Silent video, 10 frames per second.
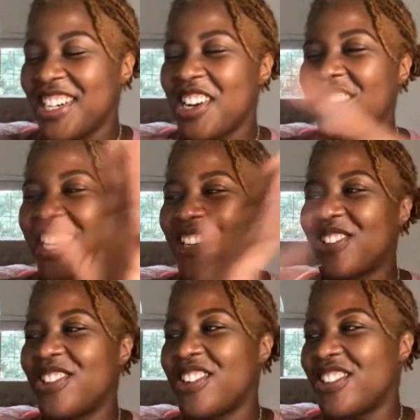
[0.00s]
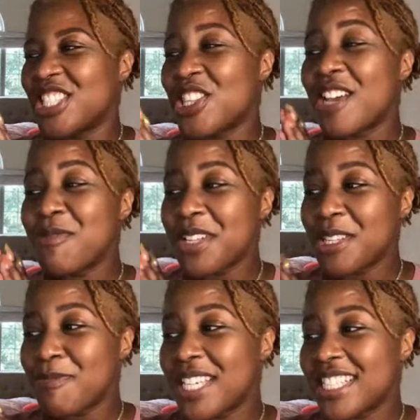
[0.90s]
Okay, cool. So that
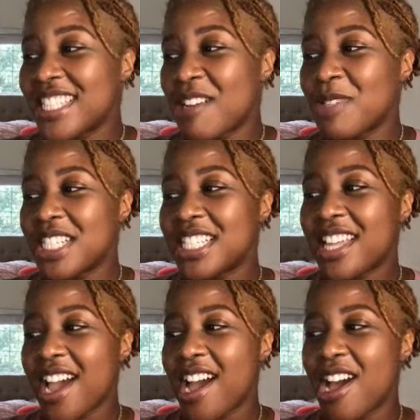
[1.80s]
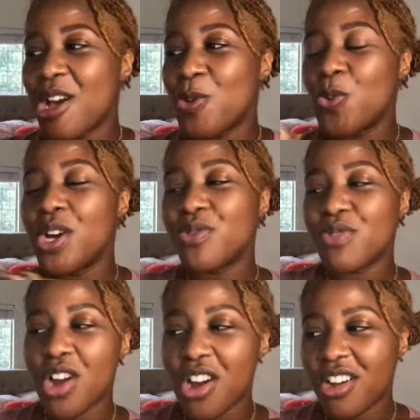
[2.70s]
really means that we just got one
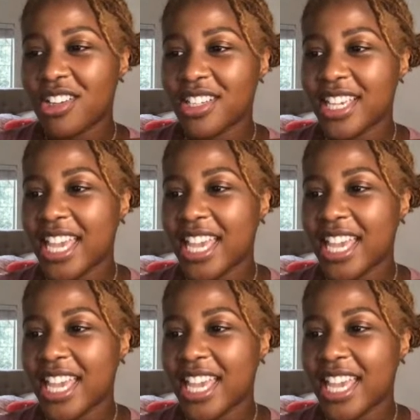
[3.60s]
wrong